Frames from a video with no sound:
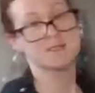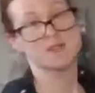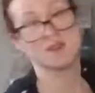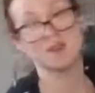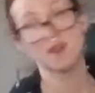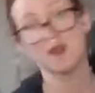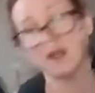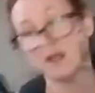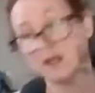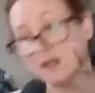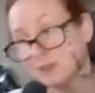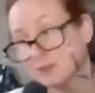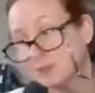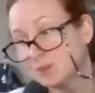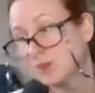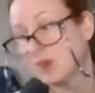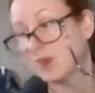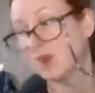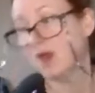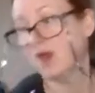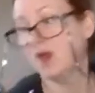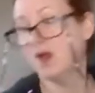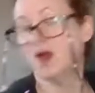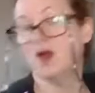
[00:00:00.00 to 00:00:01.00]
a thing.
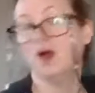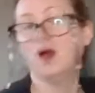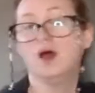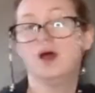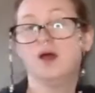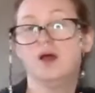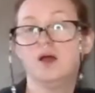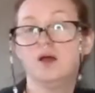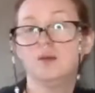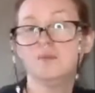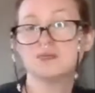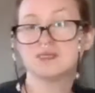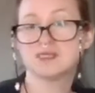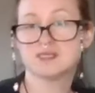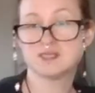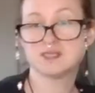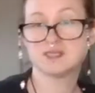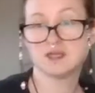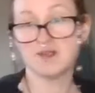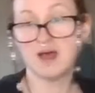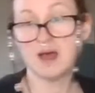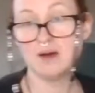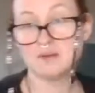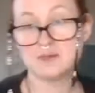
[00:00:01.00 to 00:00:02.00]

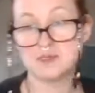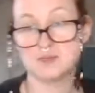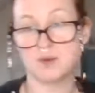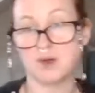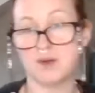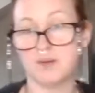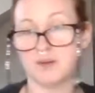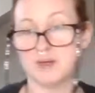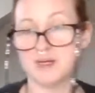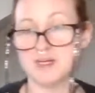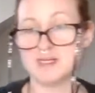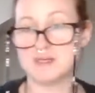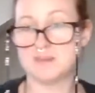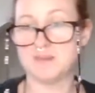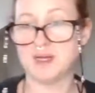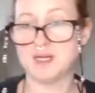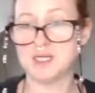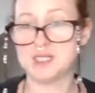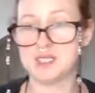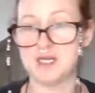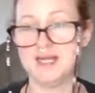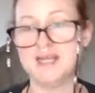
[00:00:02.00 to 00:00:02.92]
So that was what I wanted to mention.